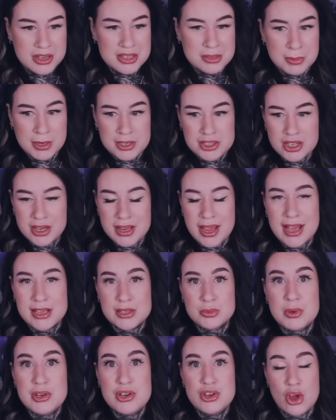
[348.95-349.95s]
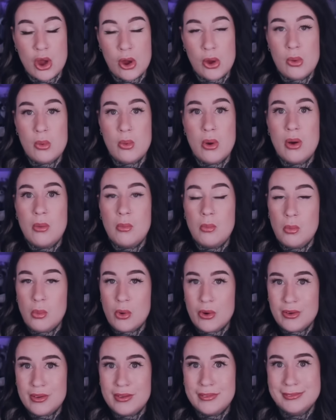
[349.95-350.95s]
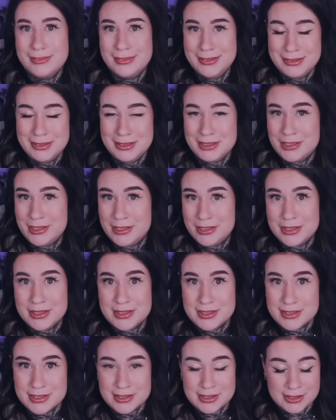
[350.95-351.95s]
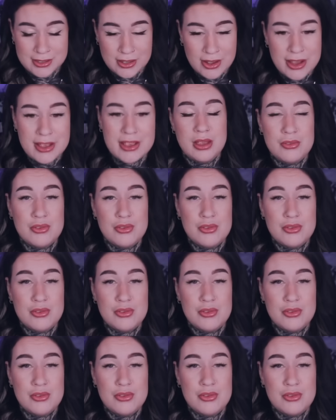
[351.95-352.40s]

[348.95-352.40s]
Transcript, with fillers: especially as we know what Lindsay is like.